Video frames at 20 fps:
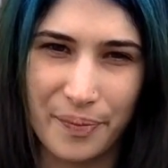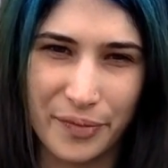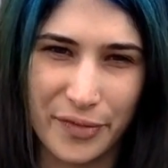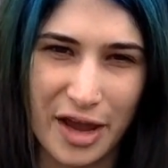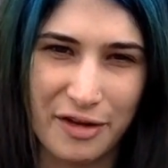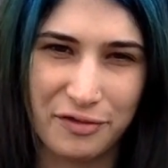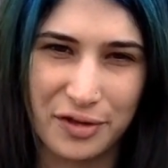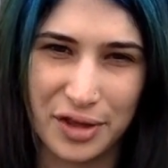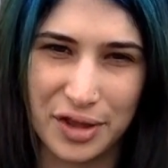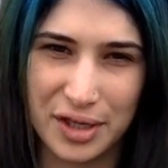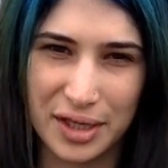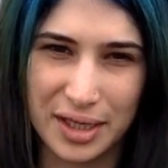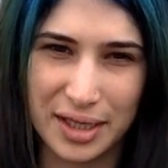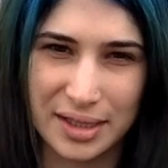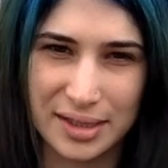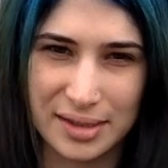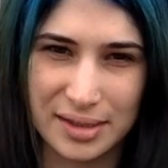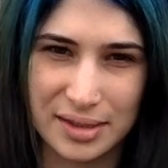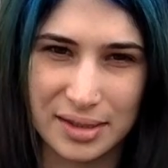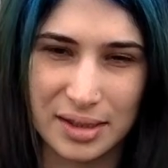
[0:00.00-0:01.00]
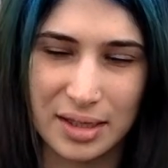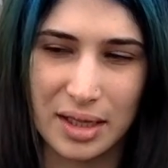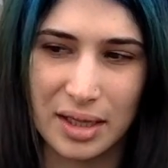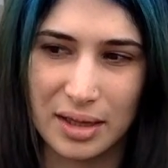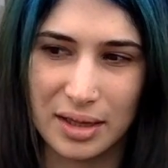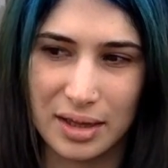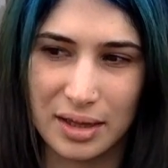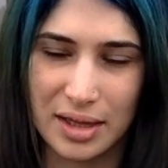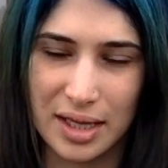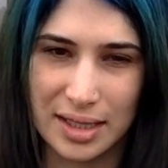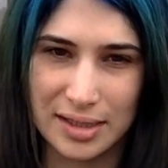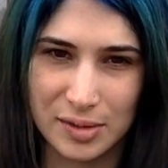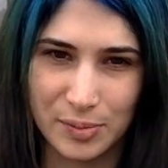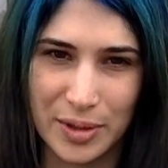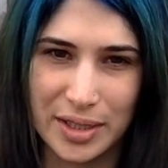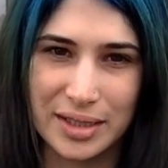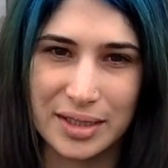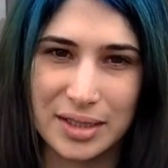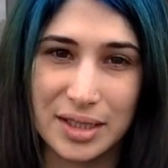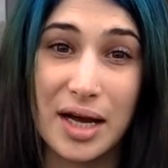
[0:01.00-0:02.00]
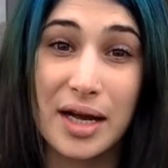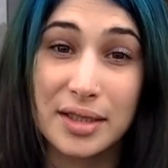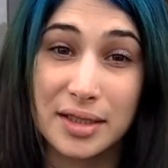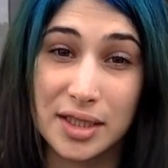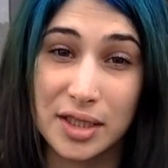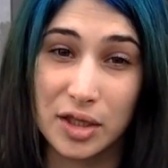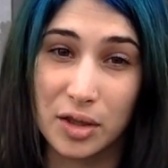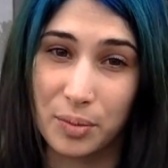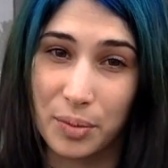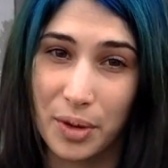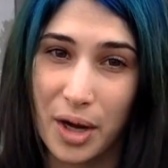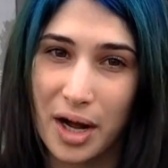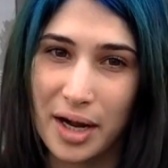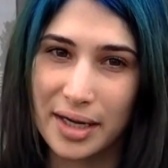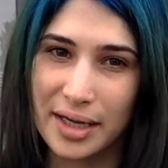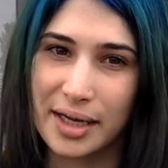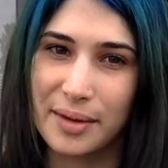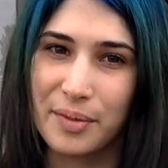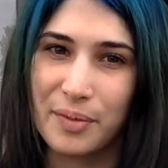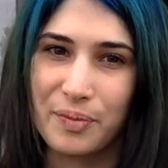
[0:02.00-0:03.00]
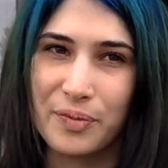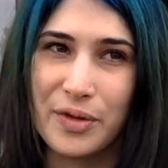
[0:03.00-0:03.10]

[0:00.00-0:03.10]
everything that's been done to your body. It